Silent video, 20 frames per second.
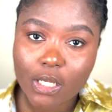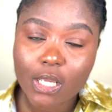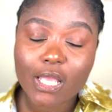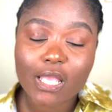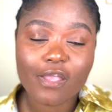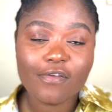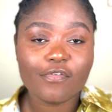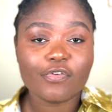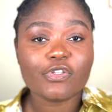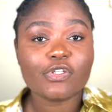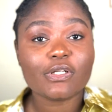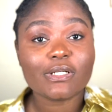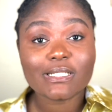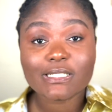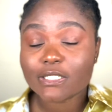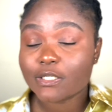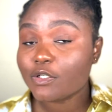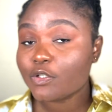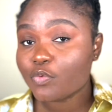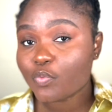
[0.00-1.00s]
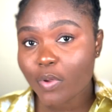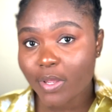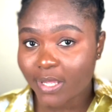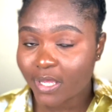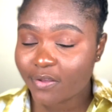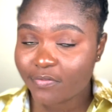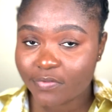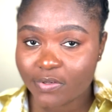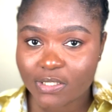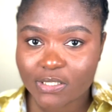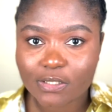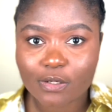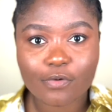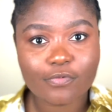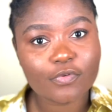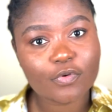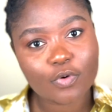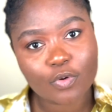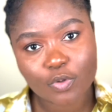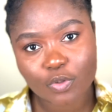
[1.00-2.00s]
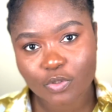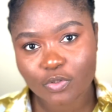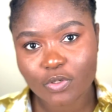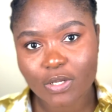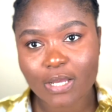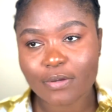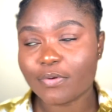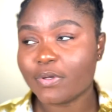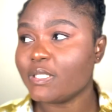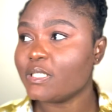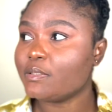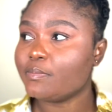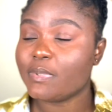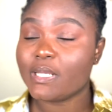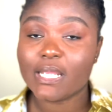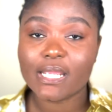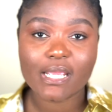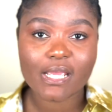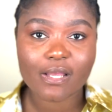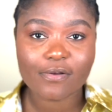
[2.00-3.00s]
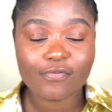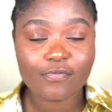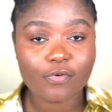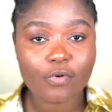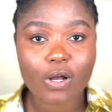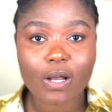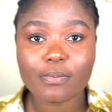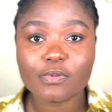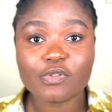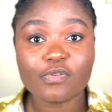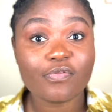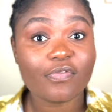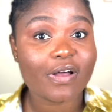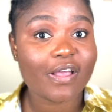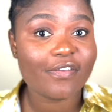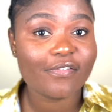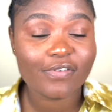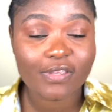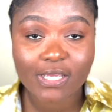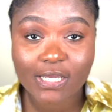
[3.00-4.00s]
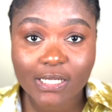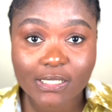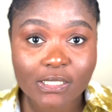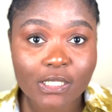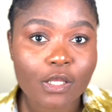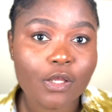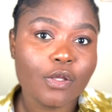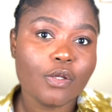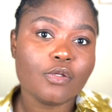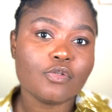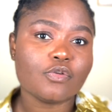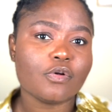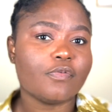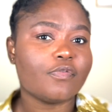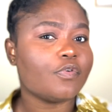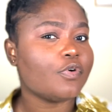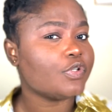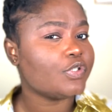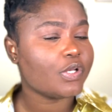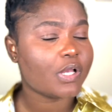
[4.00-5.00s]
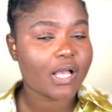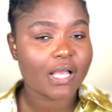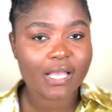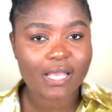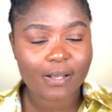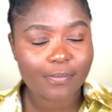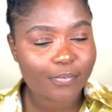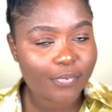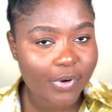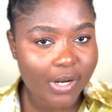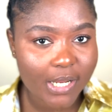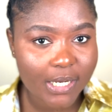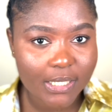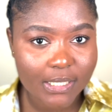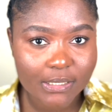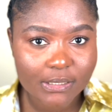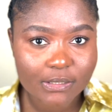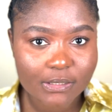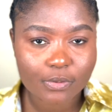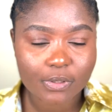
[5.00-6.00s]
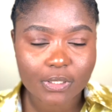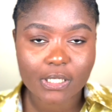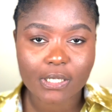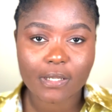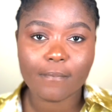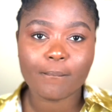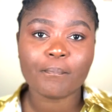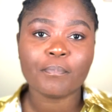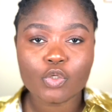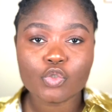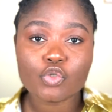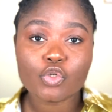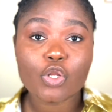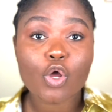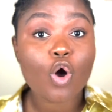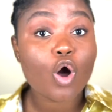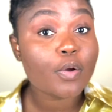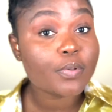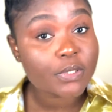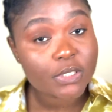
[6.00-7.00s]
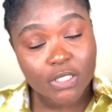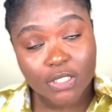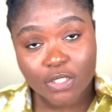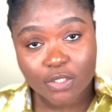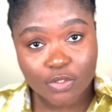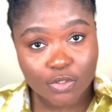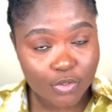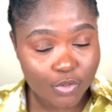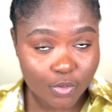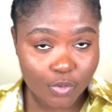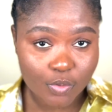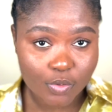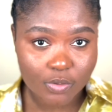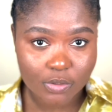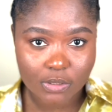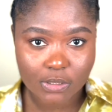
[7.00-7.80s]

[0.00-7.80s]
If it's on the skilled worker visa, of course you are going to be here for up to 5 years, so of course you can get pregnant. Okay, so the option is yours.